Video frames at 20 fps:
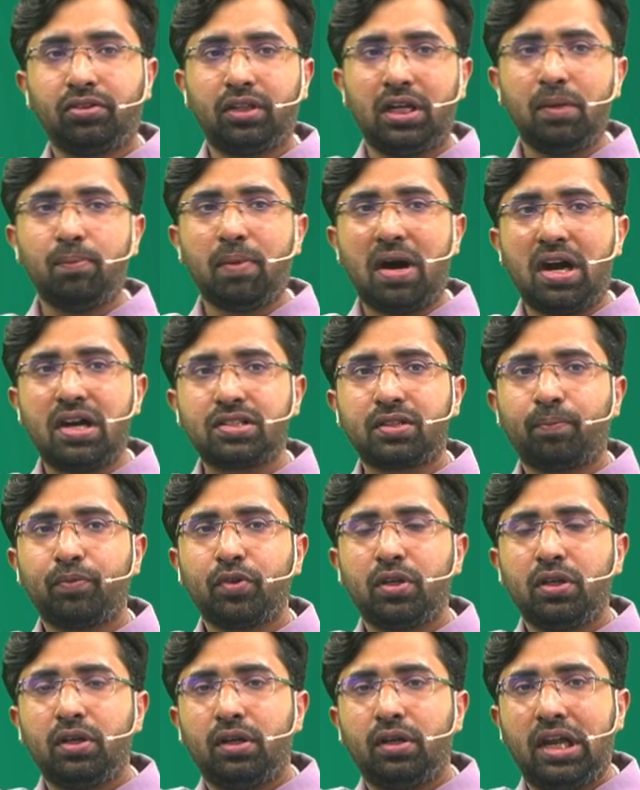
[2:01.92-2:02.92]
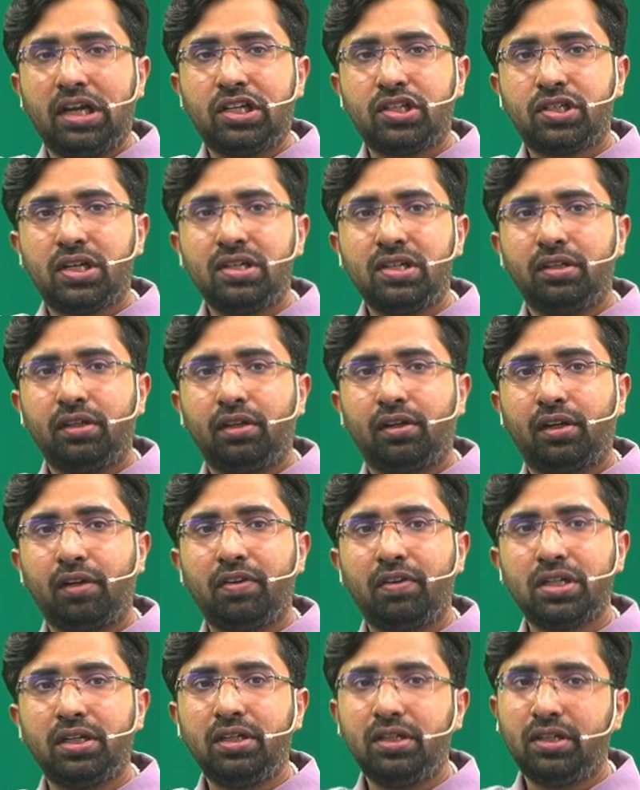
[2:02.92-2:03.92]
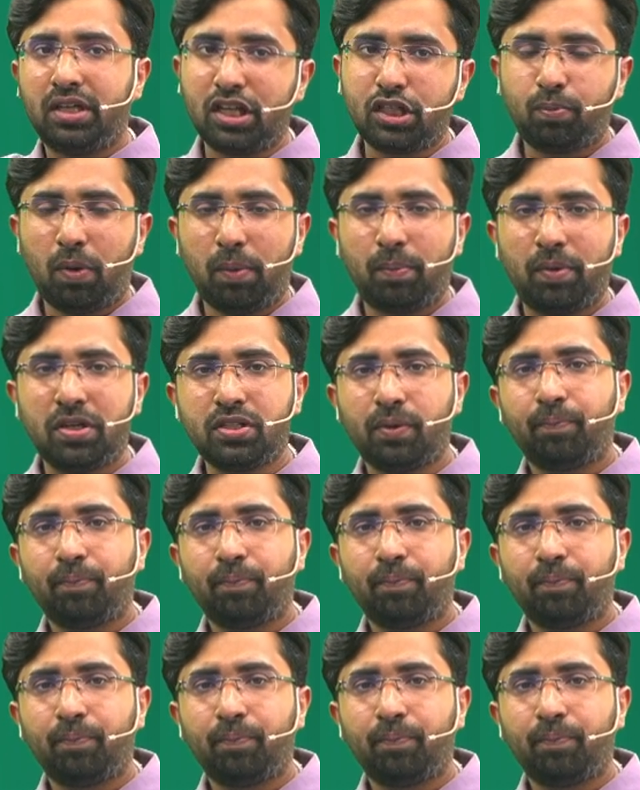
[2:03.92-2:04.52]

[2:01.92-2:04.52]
bars: lectures, revision, test papers.